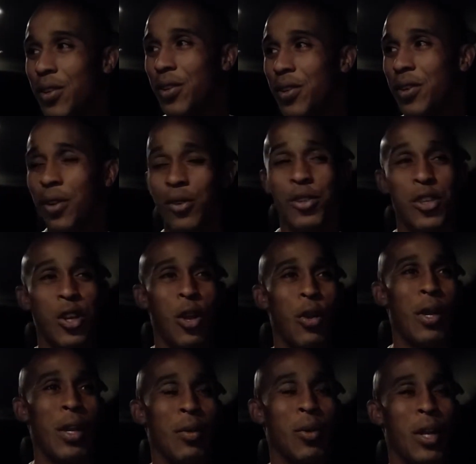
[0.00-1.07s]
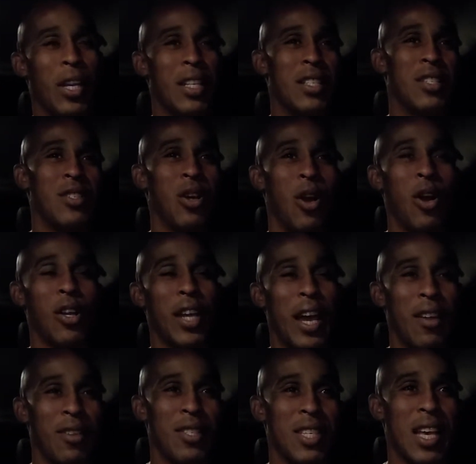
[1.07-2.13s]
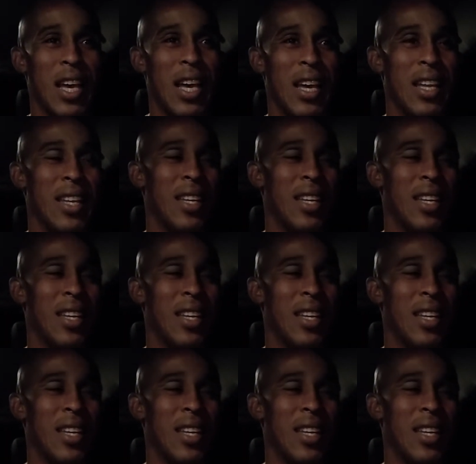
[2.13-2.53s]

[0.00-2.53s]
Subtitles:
You're churning when it's dark outside.